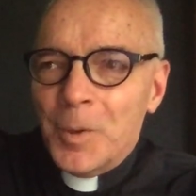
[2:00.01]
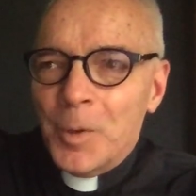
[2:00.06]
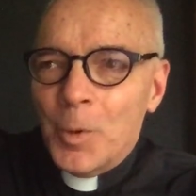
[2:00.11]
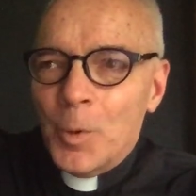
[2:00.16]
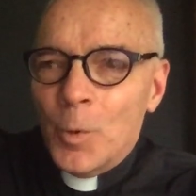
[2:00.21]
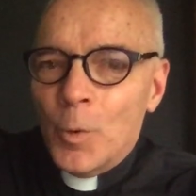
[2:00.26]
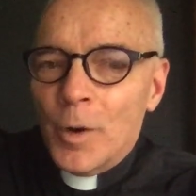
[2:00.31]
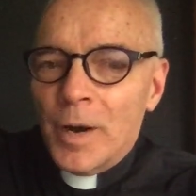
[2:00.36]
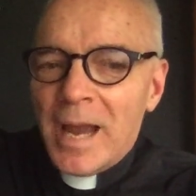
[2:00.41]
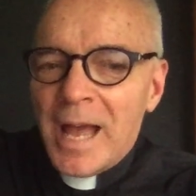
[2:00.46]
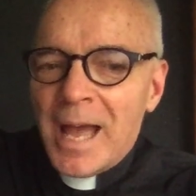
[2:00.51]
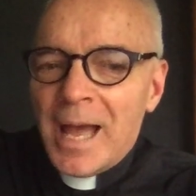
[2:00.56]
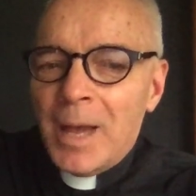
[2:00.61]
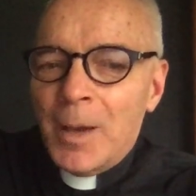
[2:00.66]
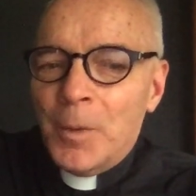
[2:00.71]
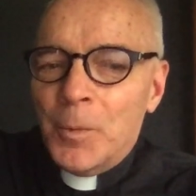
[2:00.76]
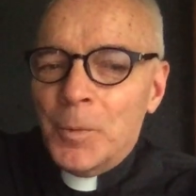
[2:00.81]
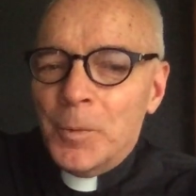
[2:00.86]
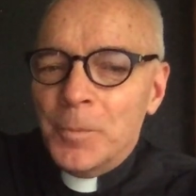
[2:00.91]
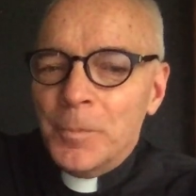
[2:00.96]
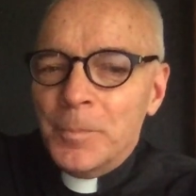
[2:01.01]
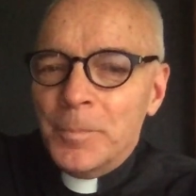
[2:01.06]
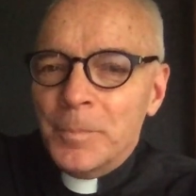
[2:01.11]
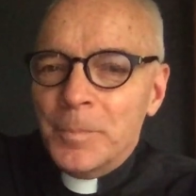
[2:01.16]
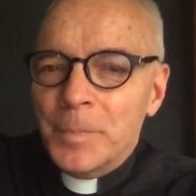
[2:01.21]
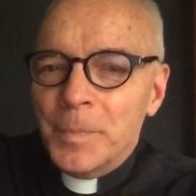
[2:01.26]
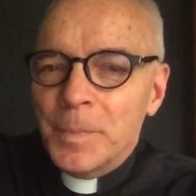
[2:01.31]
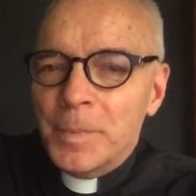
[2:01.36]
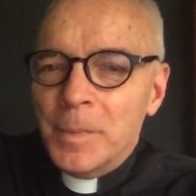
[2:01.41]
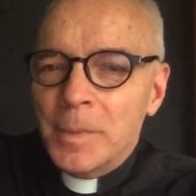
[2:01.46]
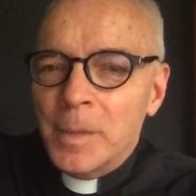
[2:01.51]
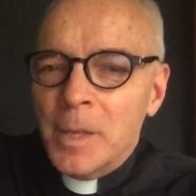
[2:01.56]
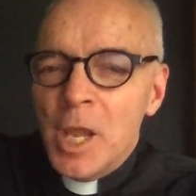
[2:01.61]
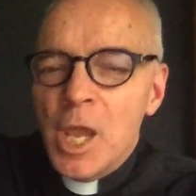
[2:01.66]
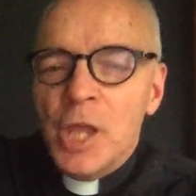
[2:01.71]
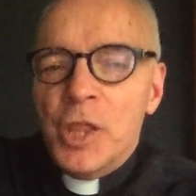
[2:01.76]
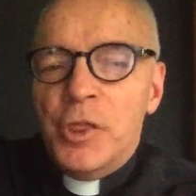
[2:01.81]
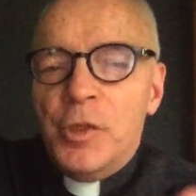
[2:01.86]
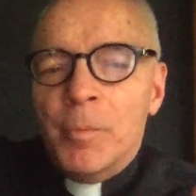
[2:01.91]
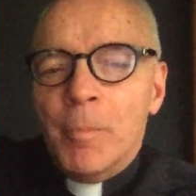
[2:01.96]
or how.
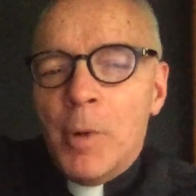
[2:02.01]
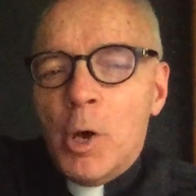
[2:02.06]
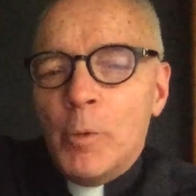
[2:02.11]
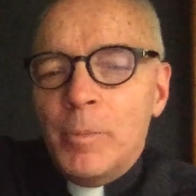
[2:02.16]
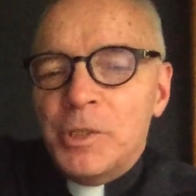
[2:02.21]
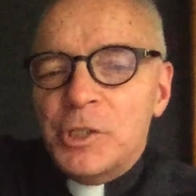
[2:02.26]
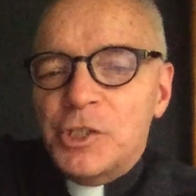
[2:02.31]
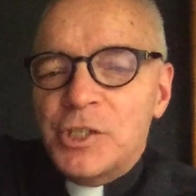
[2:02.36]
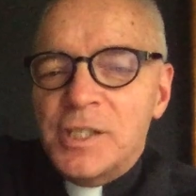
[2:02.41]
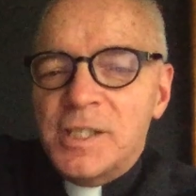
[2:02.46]
The moment," she